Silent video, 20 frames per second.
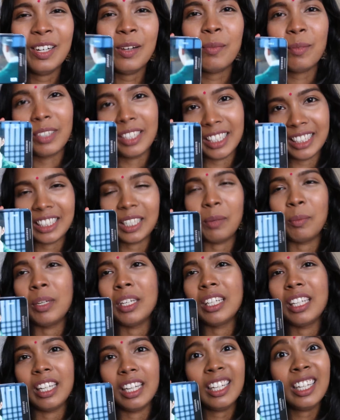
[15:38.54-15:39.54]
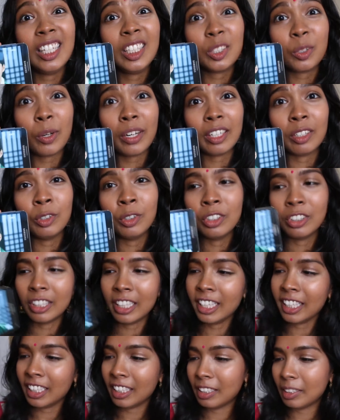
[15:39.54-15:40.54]
Because I mean, he's quite cool,
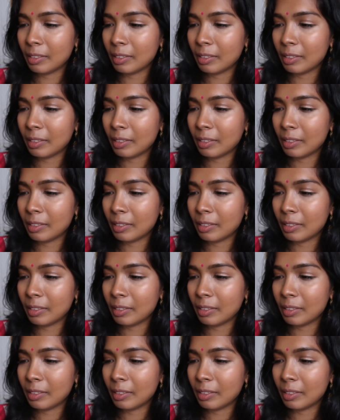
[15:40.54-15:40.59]
right?